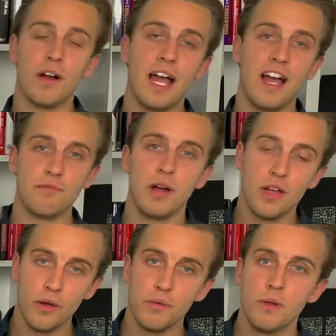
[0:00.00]
I have my
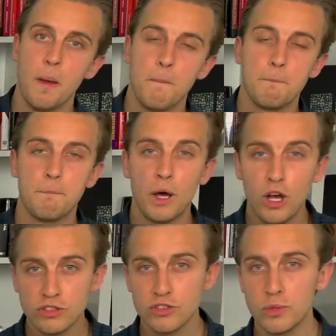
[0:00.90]
own
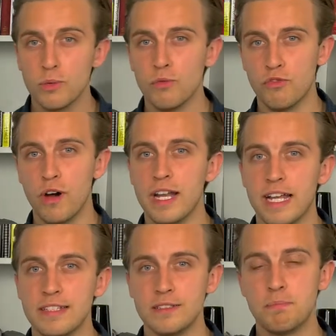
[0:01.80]
personal
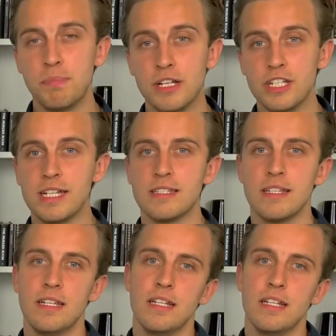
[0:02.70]
finance budget